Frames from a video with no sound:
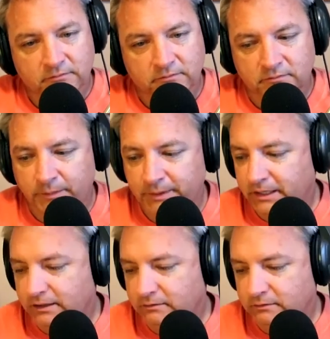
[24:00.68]
I
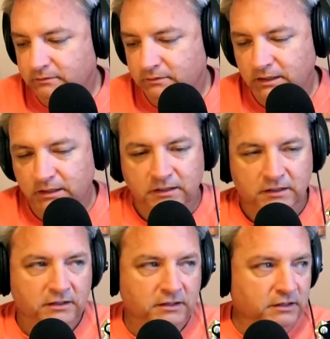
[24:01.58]
mean,
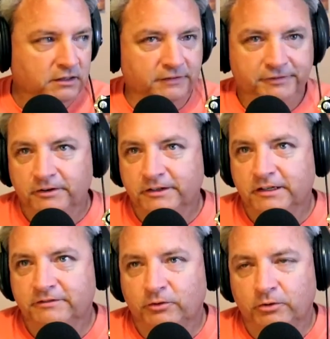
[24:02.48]
if you're
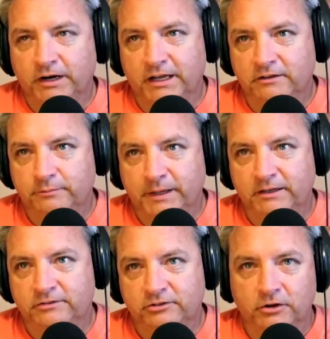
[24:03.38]
looking for a
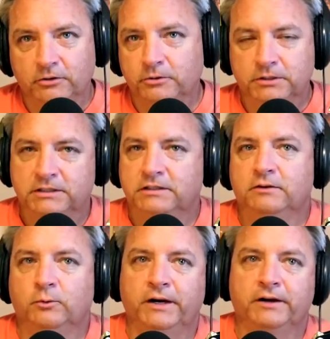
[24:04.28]
space show
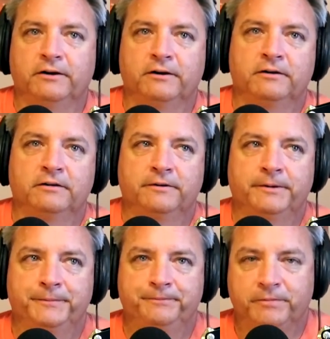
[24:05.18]
where
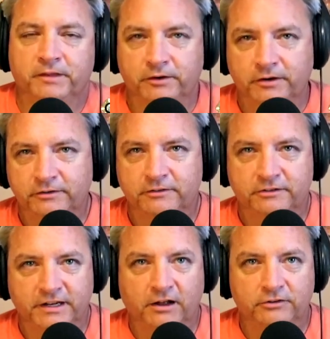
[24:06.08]
there is
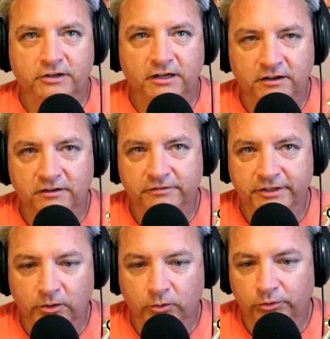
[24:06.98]
nostalgia of
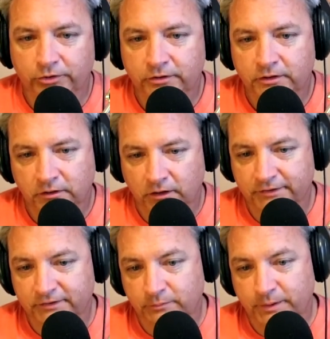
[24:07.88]
the old
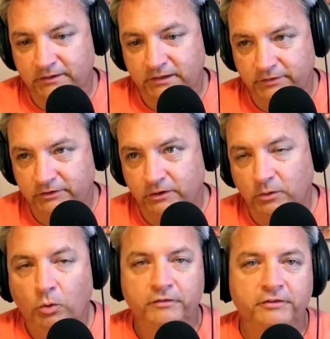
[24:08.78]
Lost in Space TV show,
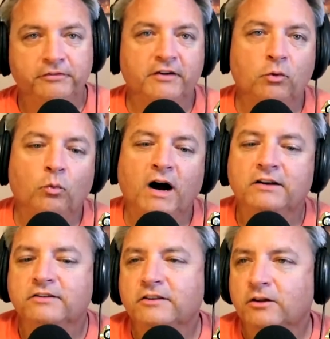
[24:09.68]
or if you've never
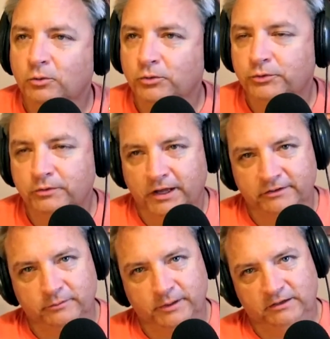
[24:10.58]
watched the old Lost
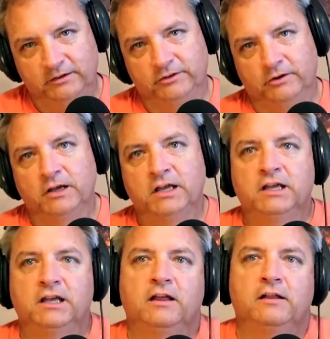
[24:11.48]
in Space TV show,
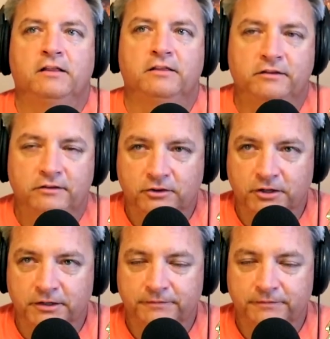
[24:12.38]
this is good.